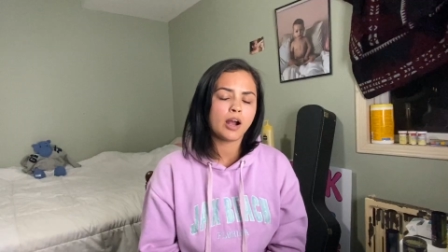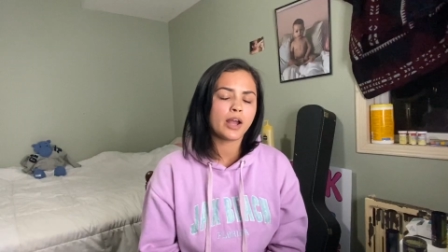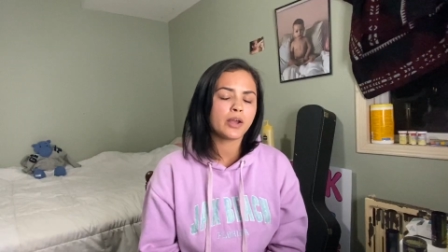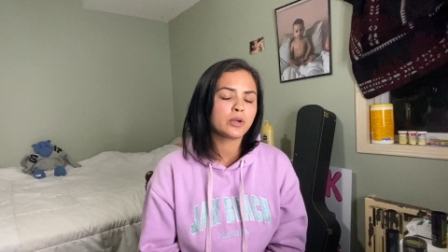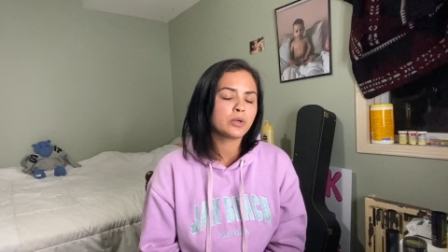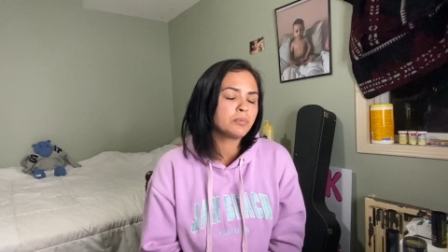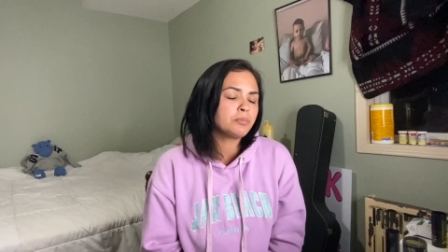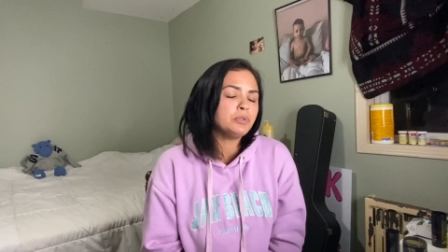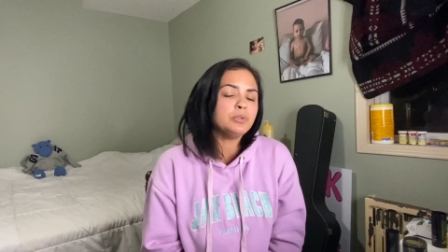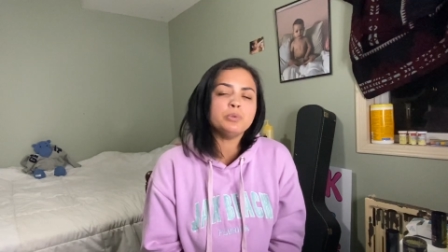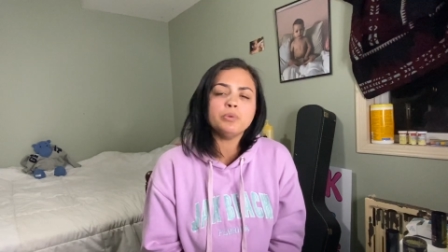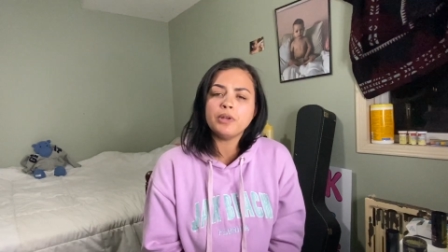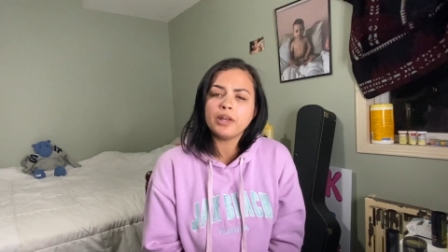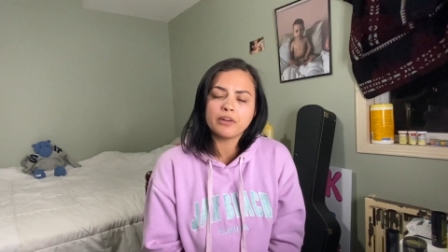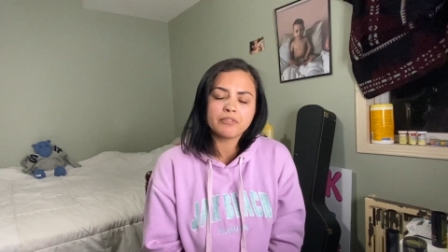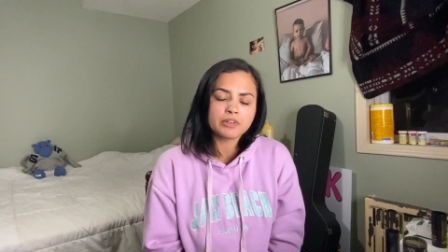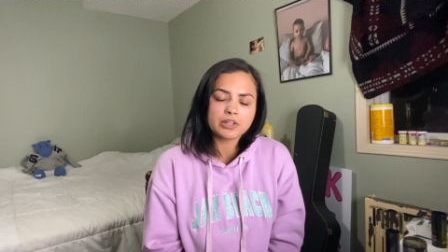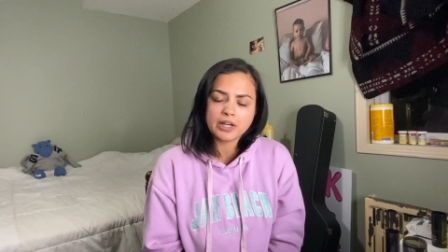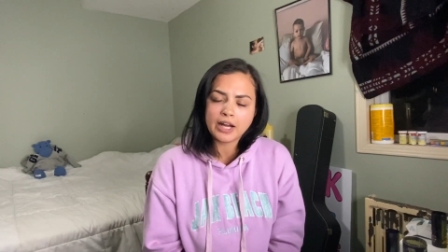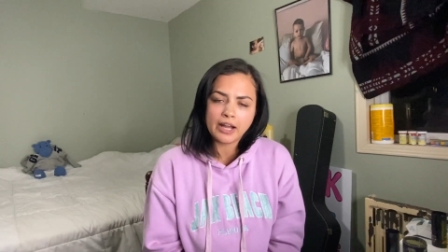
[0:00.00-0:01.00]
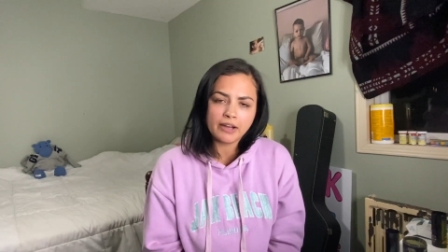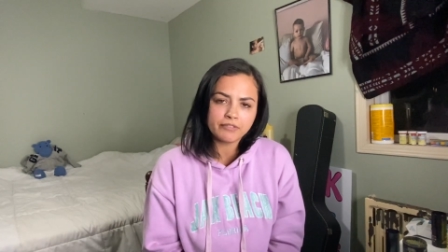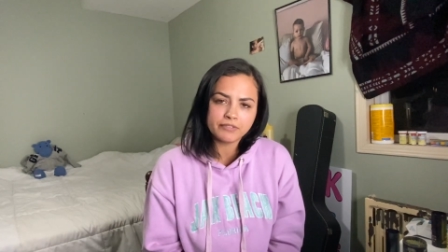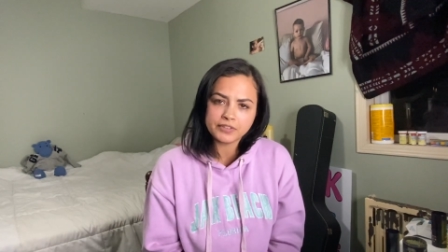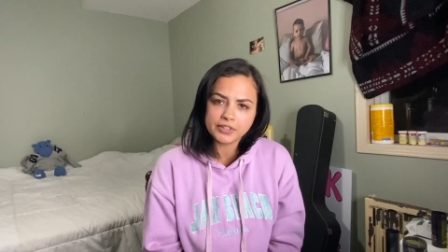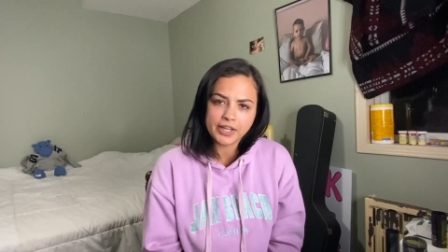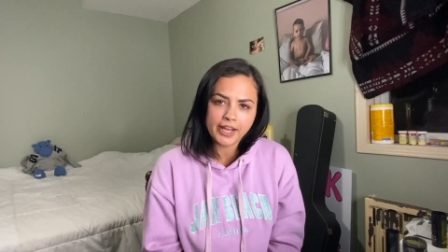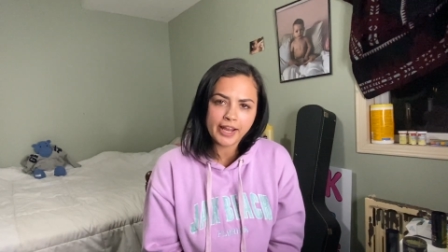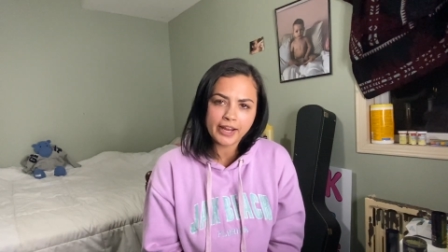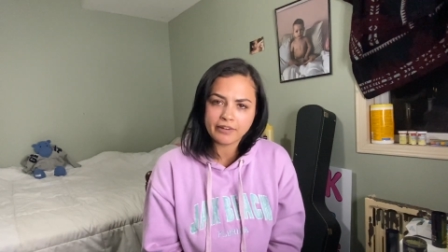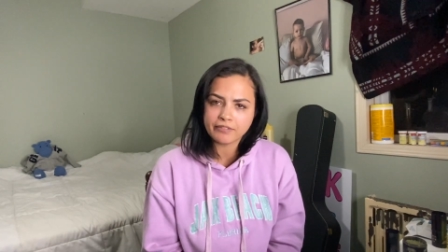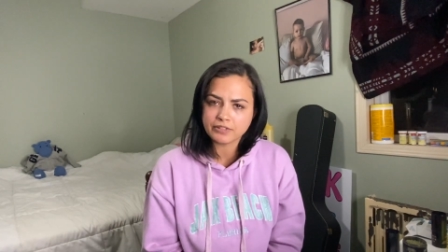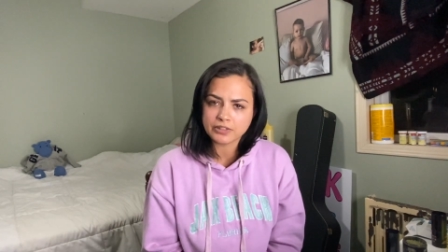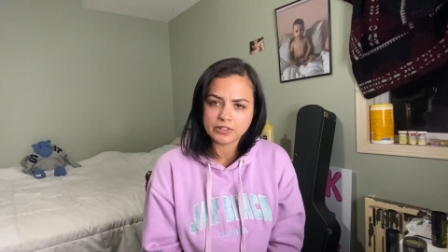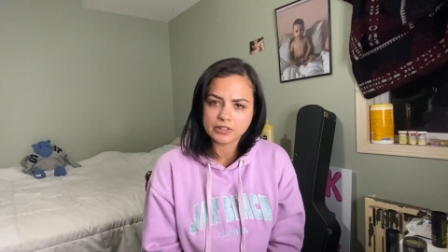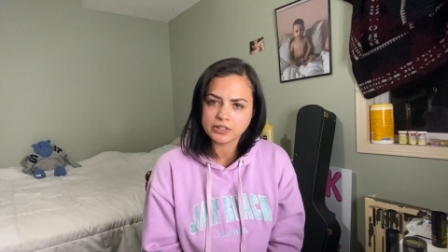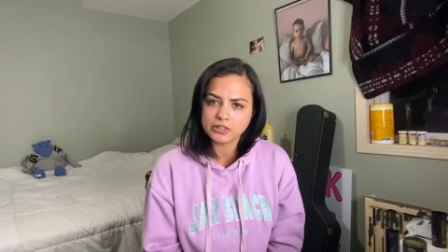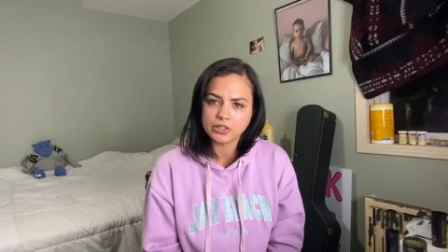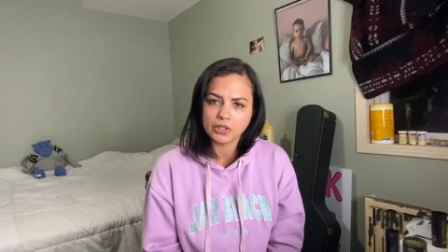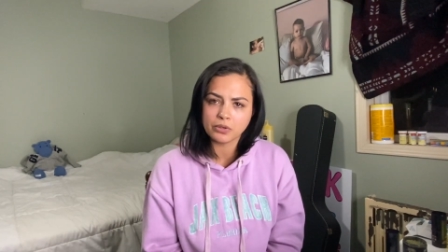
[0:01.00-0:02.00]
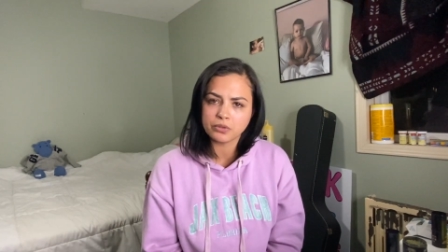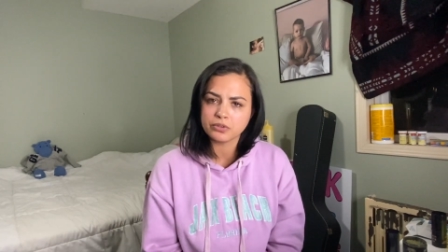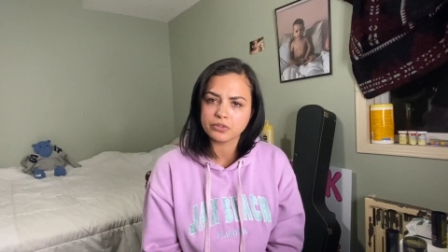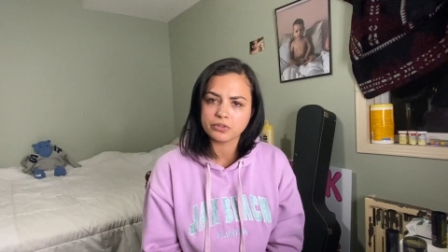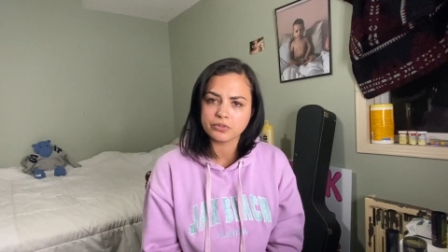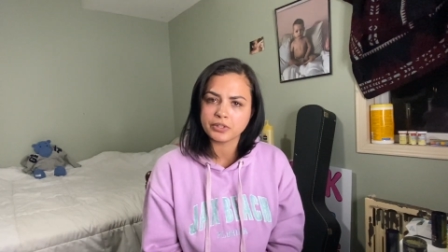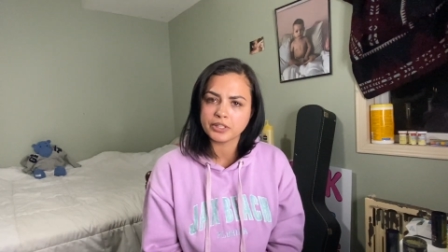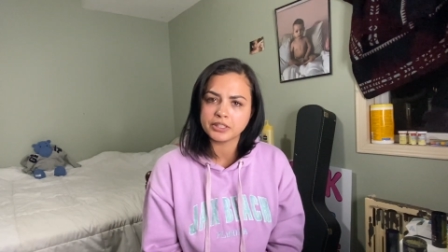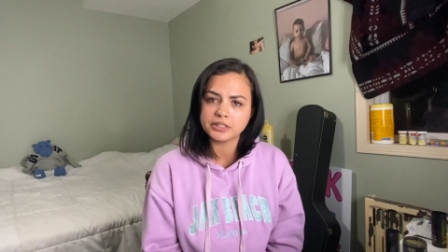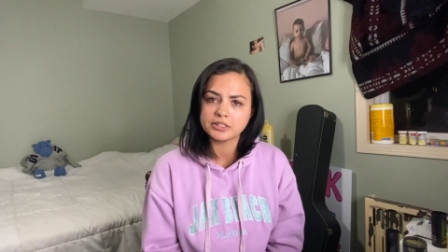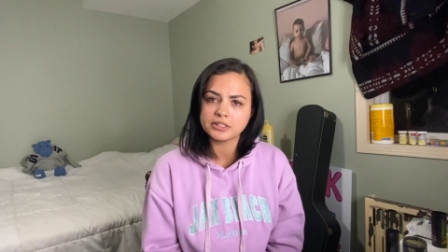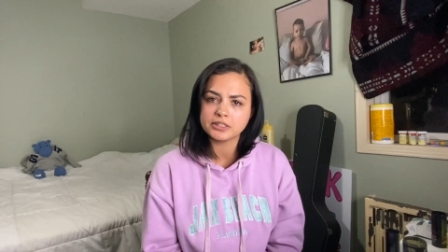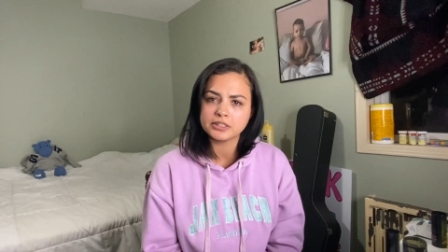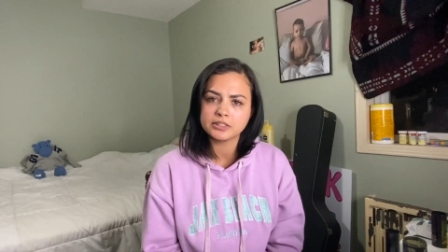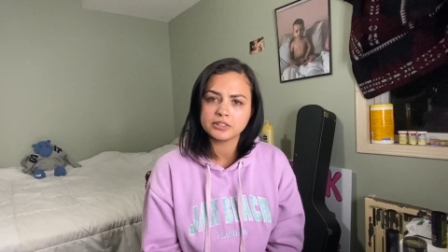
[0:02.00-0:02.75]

I hope you never have to ever go through this